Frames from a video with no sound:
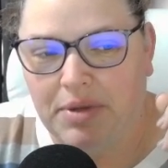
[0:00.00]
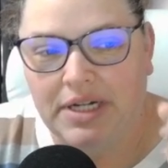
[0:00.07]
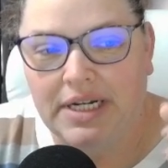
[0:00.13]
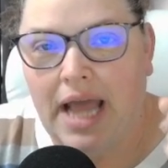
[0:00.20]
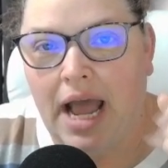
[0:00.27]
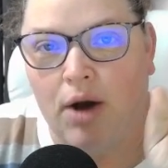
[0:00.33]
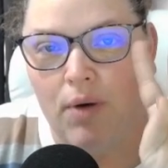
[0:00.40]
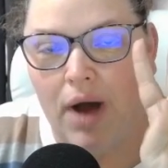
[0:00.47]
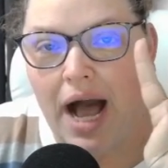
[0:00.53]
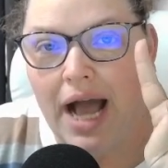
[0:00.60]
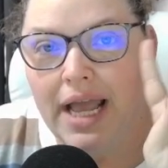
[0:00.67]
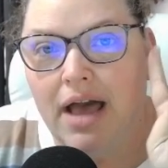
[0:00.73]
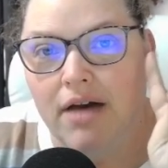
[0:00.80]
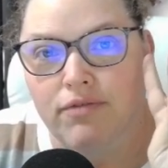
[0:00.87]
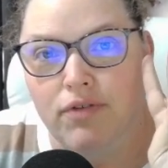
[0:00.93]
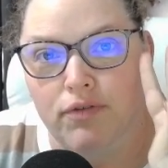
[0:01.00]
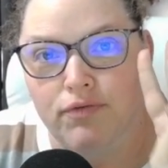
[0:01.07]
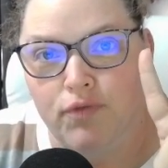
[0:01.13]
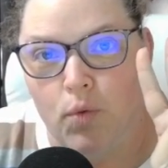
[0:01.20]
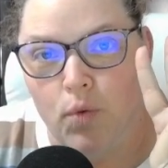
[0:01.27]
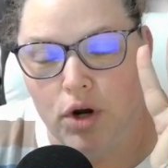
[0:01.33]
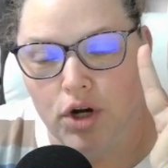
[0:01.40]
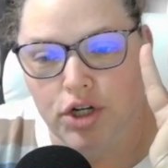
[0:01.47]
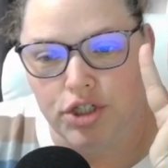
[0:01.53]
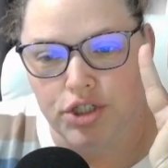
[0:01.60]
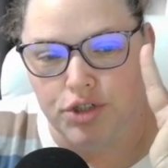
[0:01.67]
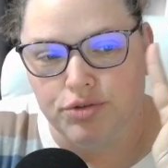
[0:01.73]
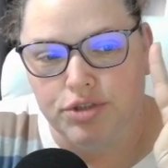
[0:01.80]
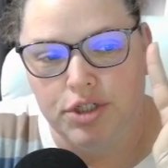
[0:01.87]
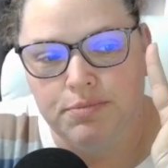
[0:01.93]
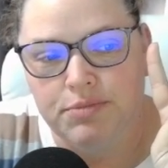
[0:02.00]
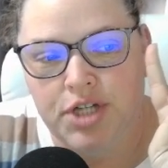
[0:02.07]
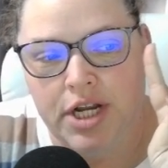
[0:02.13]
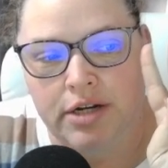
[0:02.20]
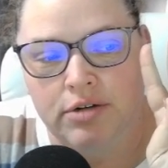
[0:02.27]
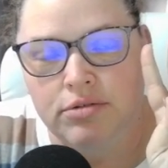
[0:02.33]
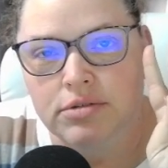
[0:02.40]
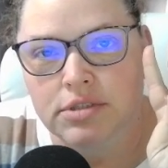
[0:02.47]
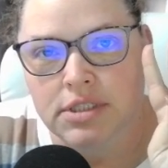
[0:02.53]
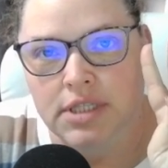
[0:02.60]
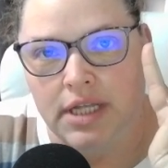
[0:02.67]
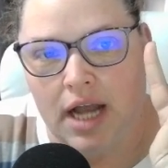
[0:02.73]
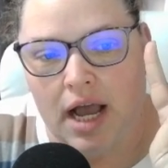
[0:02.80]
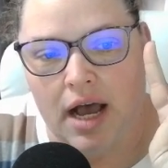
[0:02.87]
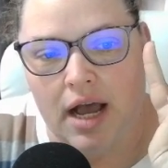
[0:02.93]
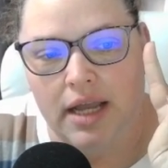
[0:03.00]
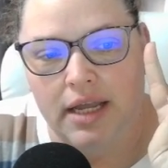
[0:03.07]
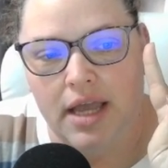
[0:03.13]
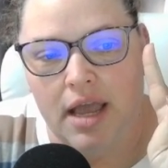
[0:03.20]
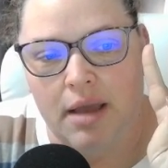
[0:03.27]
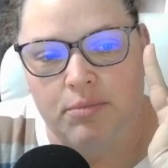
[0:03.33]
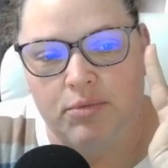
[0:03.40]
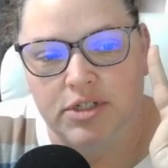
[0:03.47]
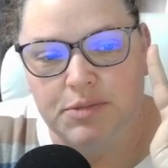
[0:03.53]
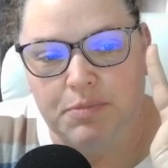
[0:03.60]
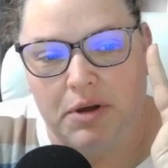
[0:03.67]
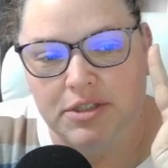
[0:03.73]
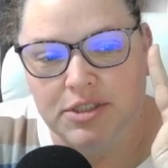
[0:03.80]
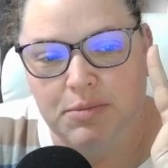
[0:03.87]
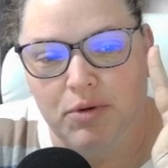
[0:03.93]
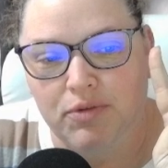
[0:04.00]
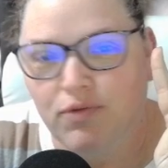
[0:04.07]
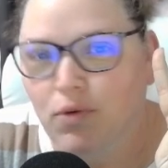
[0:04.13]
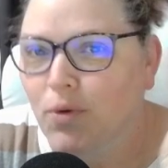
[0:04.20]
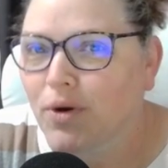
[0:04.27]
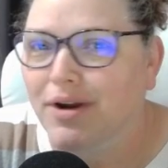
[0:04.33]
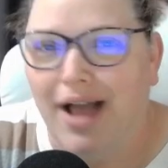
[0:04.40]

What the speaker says: Now, I have 4 YouTube channels that I am responsible for.